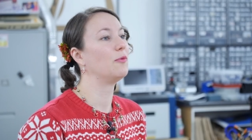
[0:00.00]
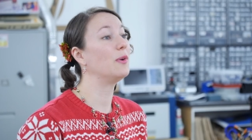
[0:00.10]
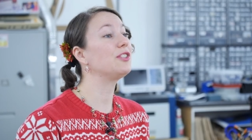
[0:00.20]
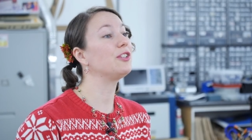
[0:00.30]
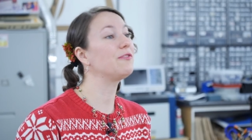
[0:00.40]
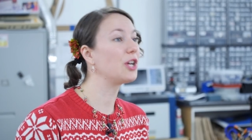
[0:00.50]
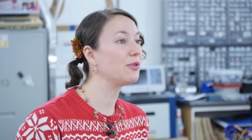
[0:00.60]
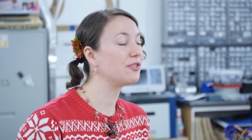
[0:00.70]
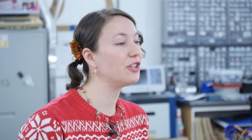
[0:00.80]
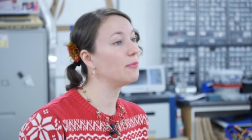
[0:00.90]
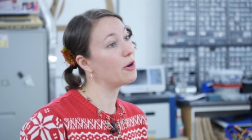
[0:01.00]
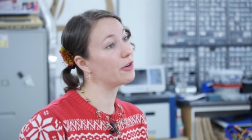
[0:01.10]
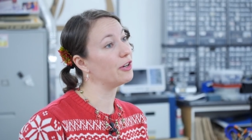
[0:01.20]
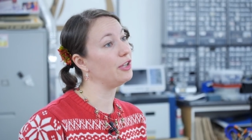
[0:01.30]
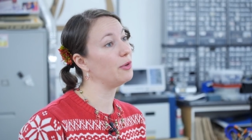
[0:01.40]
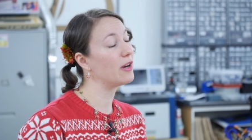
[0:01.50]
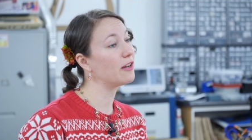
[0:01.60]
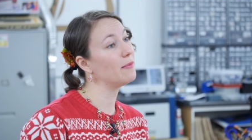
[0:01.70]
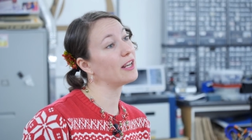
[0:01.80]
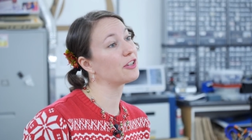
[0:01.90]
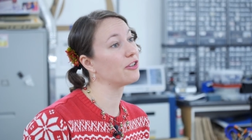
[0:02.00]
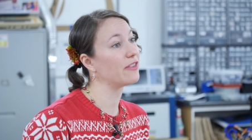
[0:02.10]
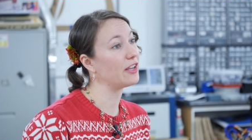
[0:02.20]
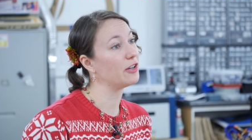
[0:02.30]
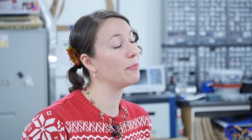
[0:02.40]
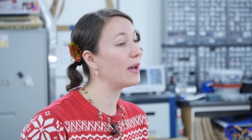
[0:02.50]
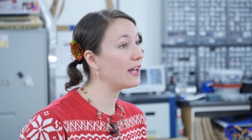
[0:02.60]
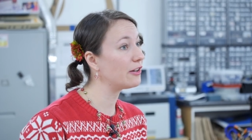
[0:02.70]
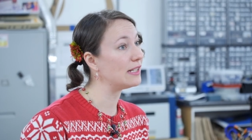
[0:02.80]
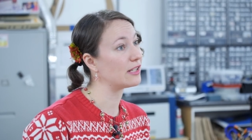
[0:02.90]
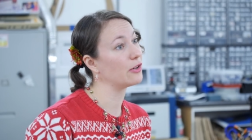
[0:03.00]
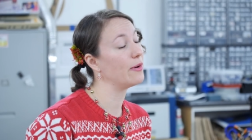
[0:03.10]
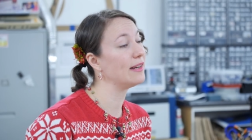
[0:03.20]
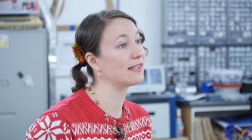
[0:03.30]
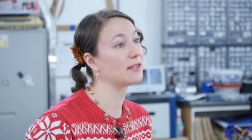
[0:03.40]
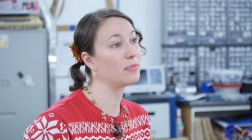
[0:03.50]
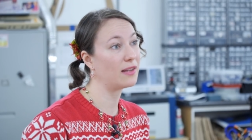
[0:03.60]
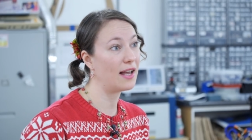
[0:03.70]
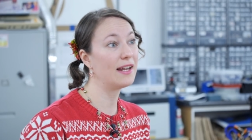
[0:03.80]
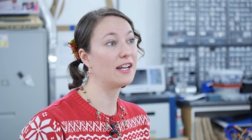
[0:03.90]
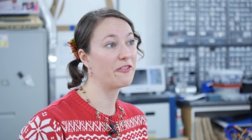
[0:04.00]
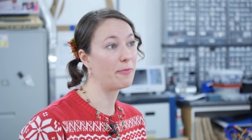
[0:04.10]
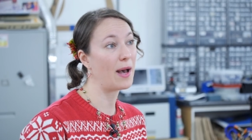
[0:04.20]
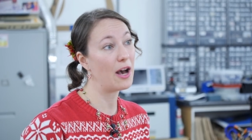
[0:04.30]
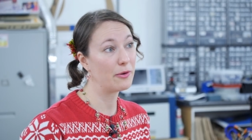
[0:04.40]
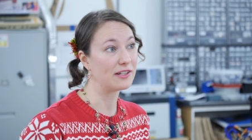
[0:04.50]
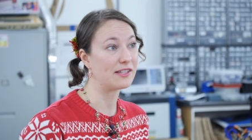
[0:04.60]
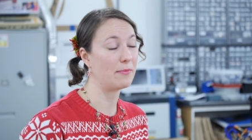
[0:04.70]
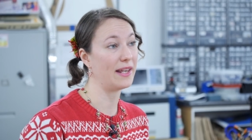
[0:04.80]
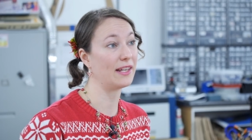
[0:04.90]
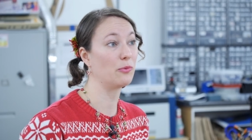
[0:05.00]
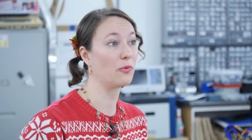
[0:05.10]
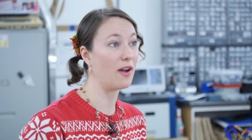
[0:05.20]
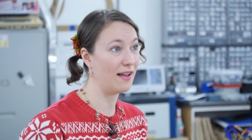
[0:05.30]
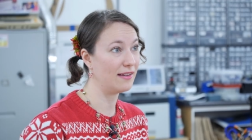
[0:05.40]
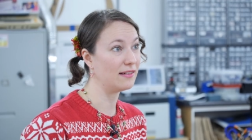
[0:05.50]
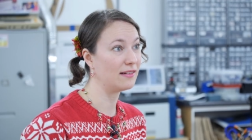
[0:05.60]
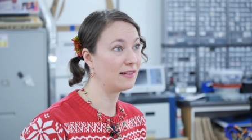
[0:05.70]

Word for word: Once you've chosen your motor, you want to make sure that your batteries are going to supply enough power to make it run.